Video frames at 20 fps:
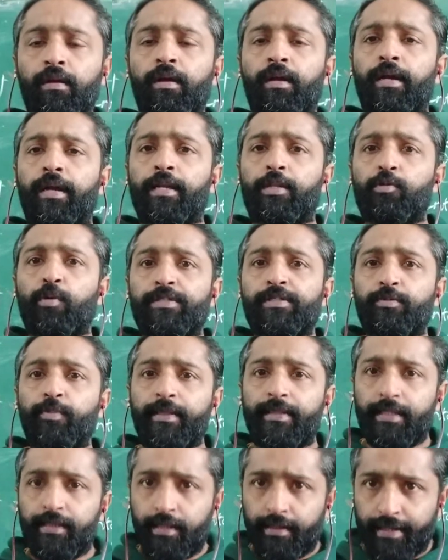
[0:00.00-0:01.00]
It was
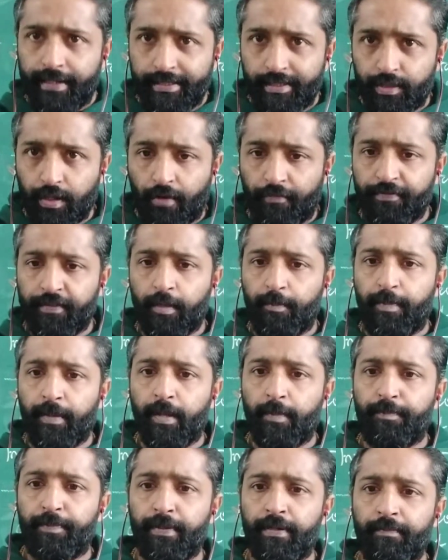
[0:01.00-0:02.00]
within the reach of the
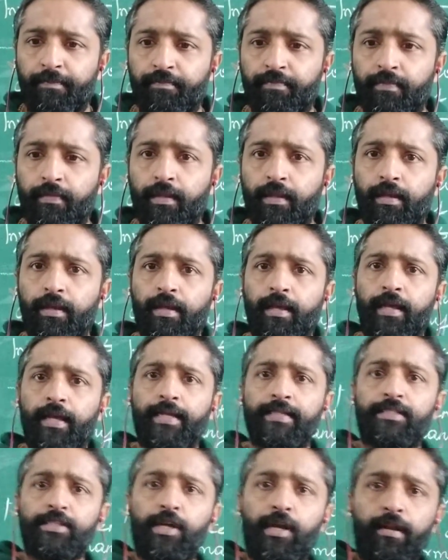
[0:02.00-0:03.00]
people.
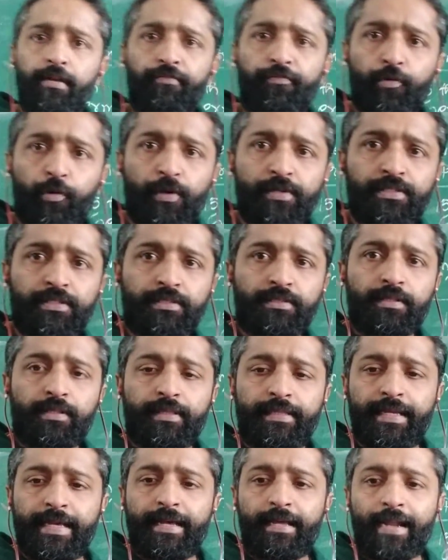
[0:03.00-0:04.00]
It
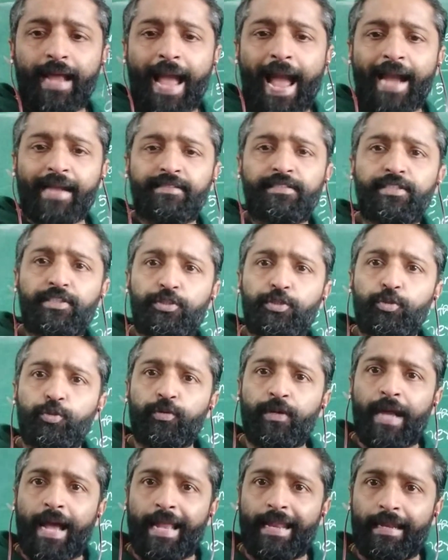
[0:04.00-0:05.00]
influenced their
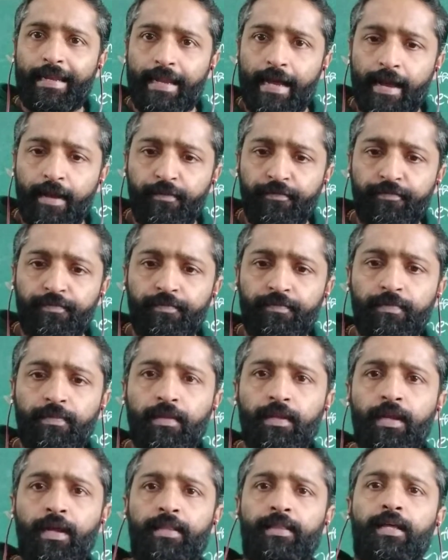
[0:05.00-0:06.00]
attitude and life.
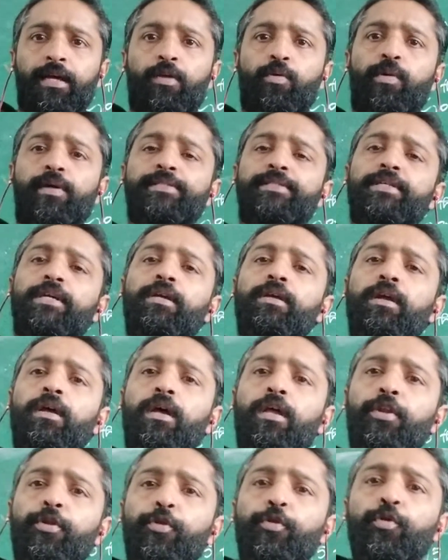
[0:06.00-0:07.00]
And there was
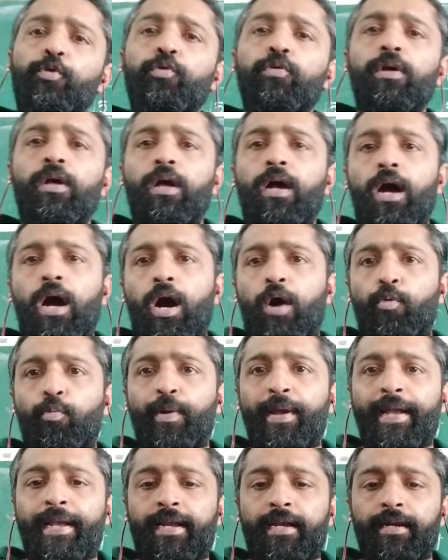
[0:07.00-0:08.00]
a new
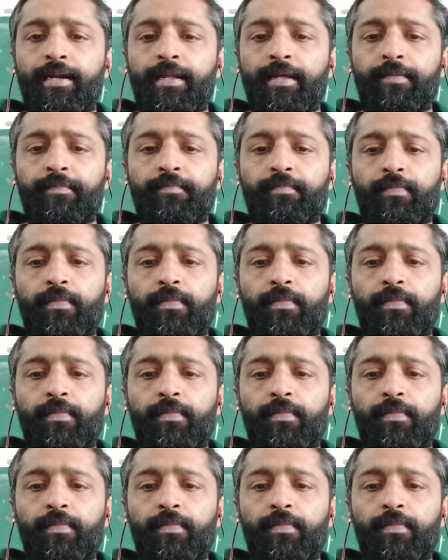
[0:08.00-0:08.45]
awakening.